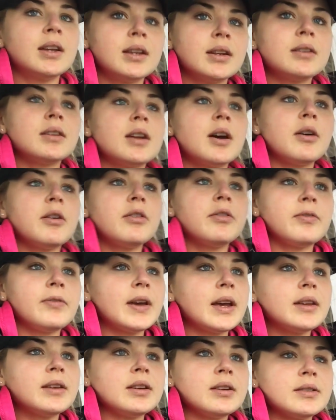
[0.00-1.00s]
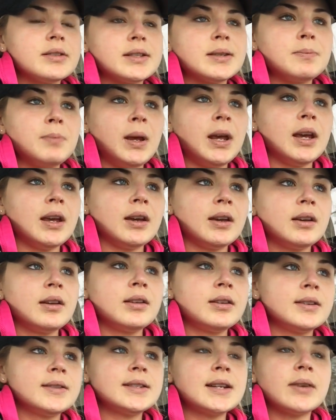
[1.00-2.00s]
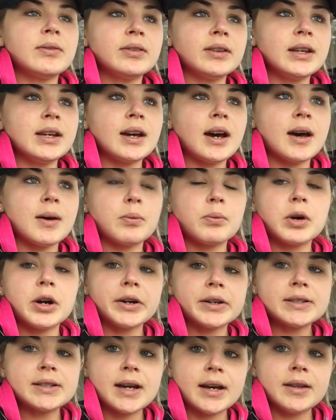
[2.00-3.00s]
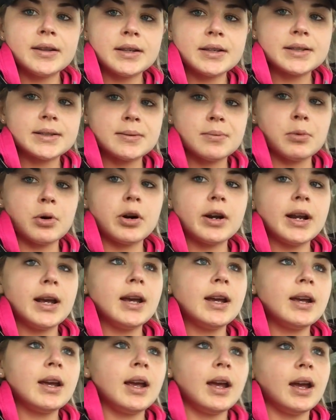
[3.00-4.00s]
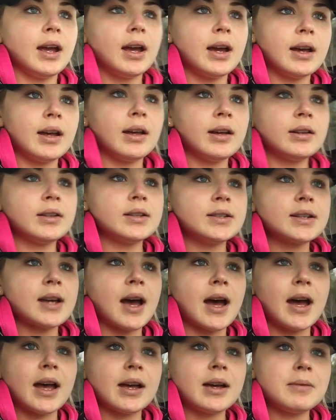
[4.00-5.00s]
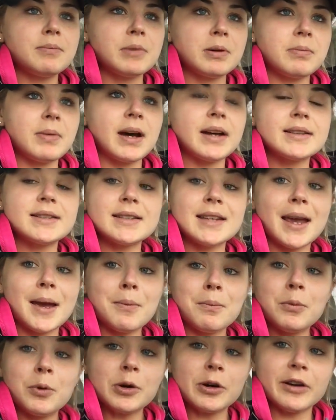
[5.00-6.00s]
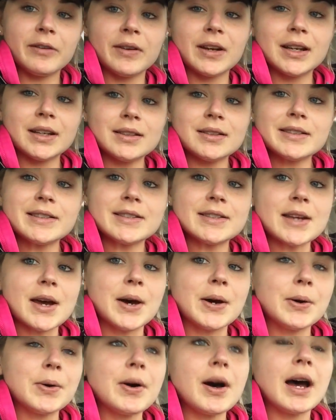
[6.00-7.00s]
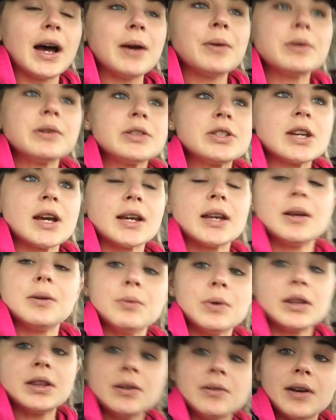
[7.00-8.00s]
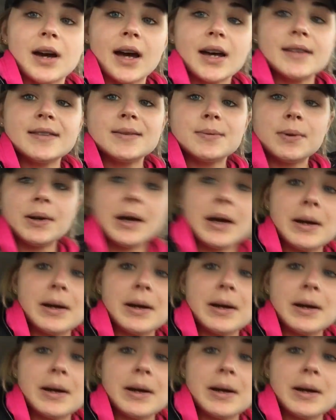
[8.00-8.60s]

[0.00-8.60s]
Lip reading: no failure to me. Definitely got work done this morning, and I'm about to get more of it. So I will check in with you guys when